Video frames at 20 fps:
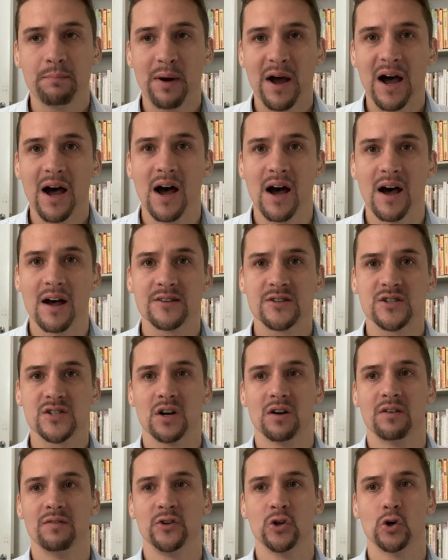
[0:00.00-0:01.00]
parts
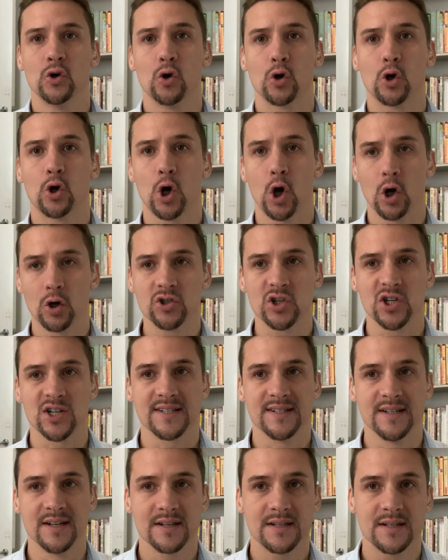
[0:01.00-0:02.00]
of your
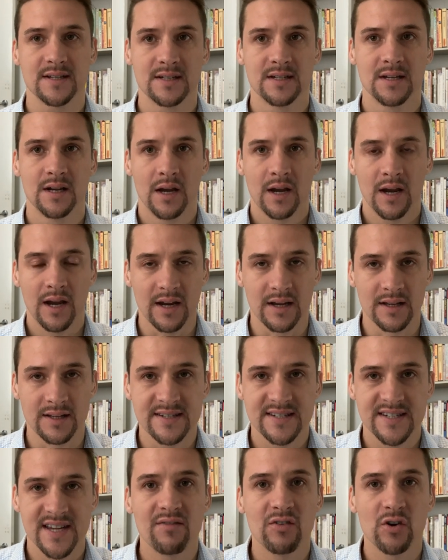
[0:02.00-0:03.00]
consciousness in
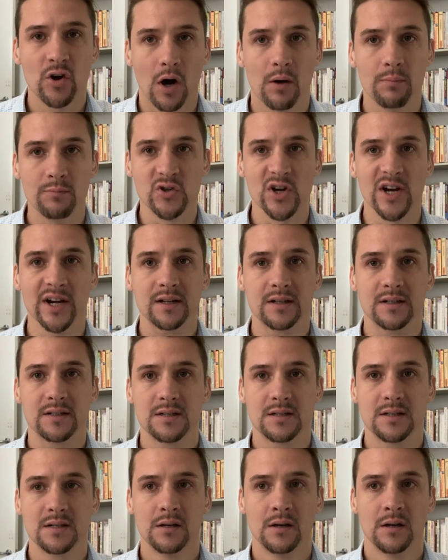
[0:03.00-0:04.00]
seven
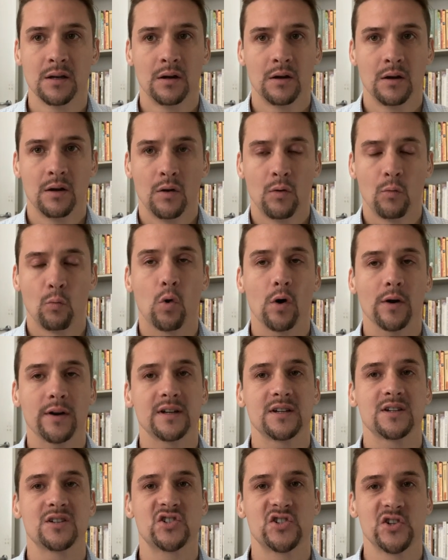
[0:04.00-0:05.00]
objects, what
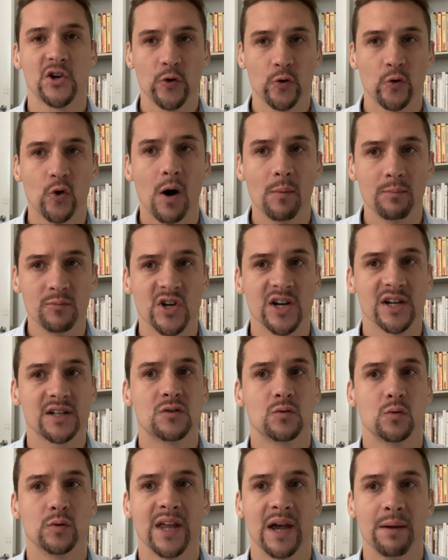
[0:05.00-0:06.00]
external
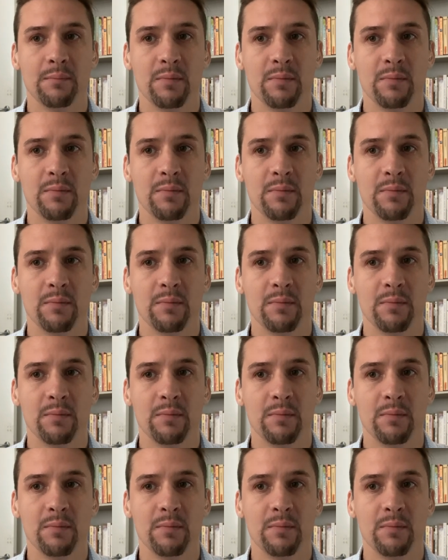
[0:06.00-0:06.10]
objects would they